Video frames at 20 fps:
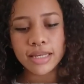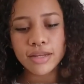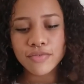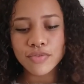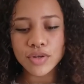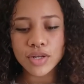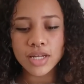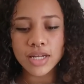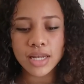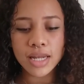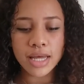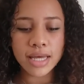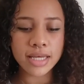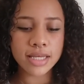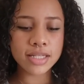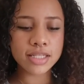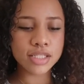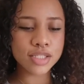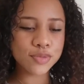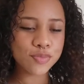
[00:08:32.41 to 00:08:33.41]
If you didn't like
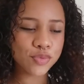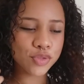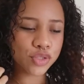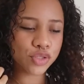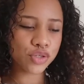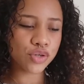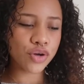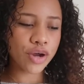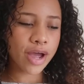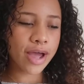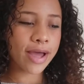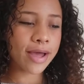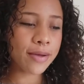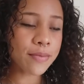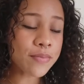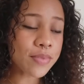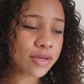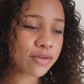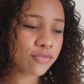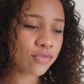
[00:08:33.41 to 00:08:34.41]
it,
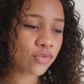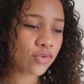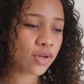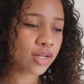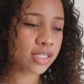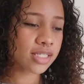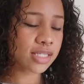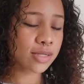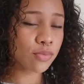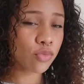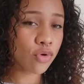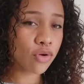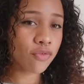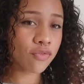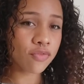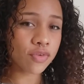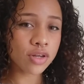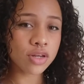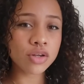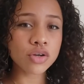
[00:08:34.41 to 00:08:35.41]
subscribe if you wanna see more
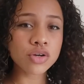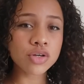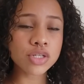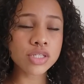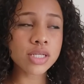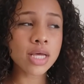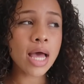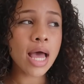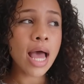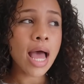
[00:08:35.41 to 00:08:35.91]
videos.